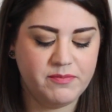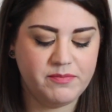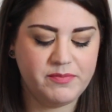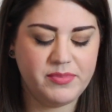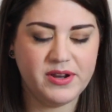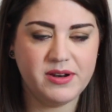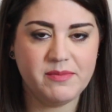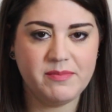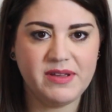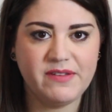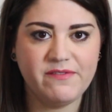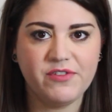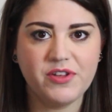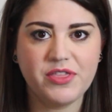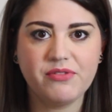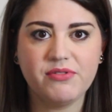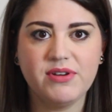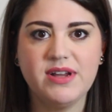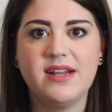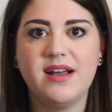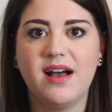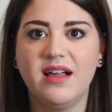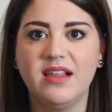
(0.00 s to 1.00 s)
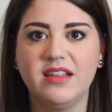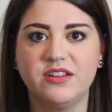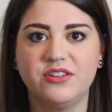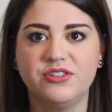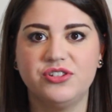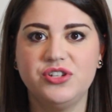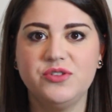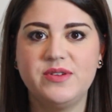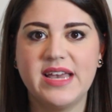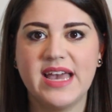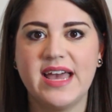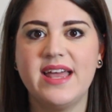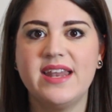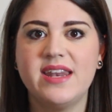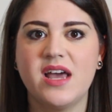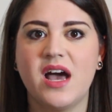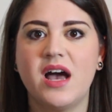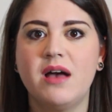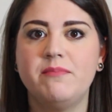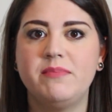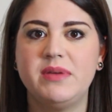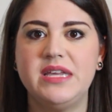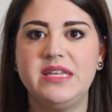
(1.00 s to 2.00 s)
But I mean, for three dollars, you
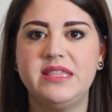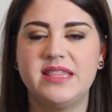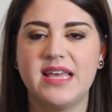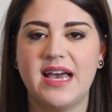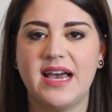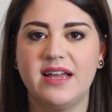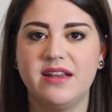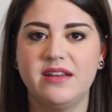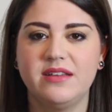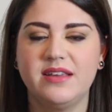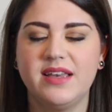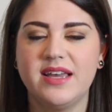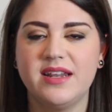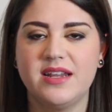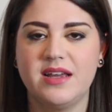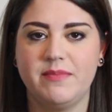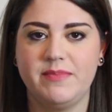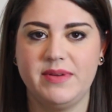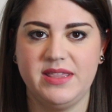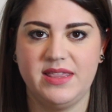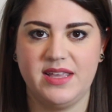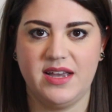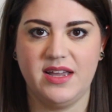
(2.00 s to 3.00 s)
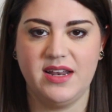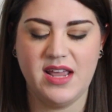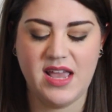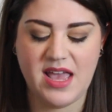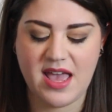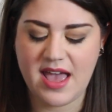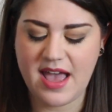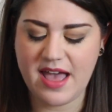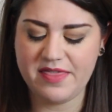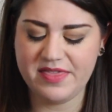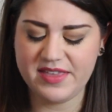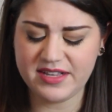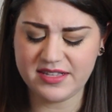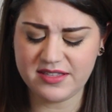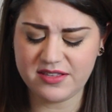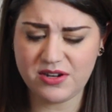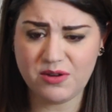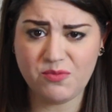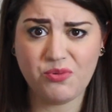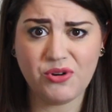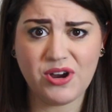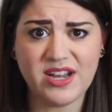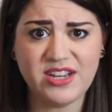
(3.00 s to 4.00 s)
cannot beat that, cannot beat that. And this
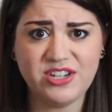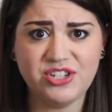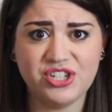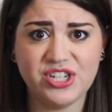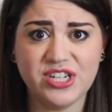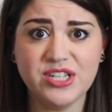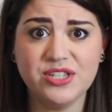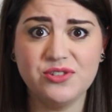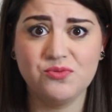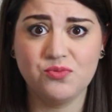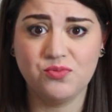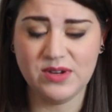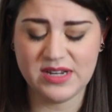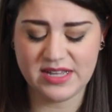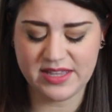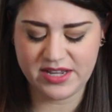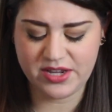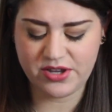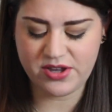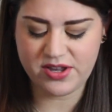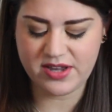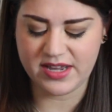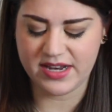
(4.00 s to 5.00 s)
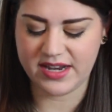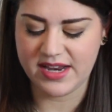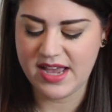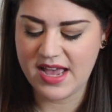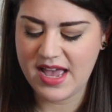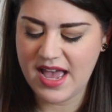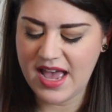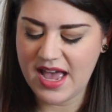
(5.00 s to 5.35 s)
little brush is really good.